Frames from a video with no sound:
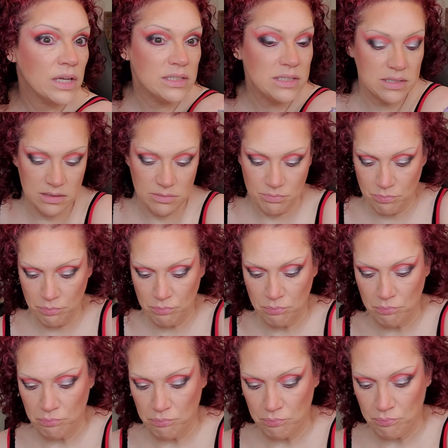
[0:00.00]
It's
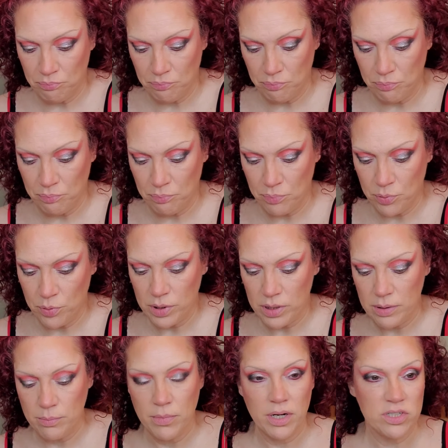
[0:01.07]

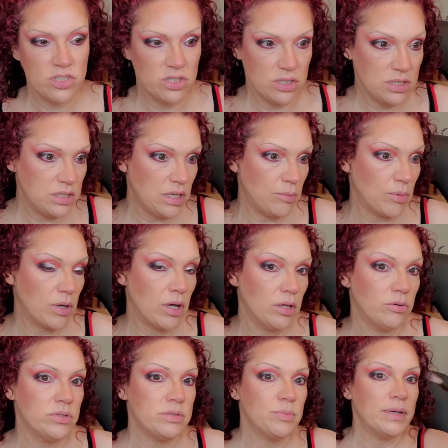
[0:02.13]
pretty much the same
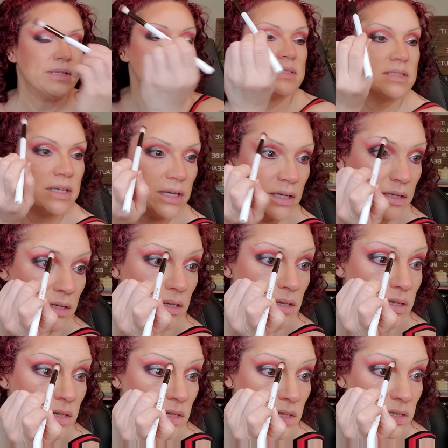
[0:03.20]
color as my skin,
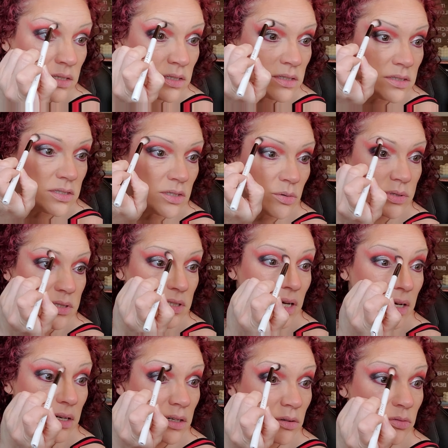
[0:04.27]
so it's
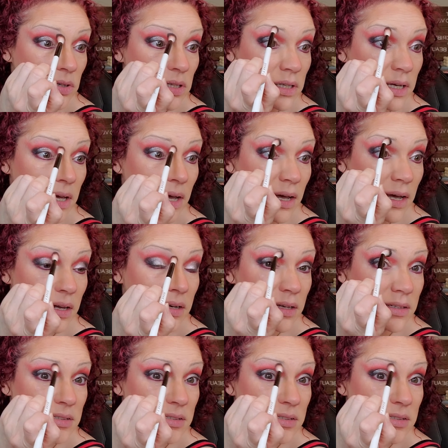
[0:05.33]
not going to really add.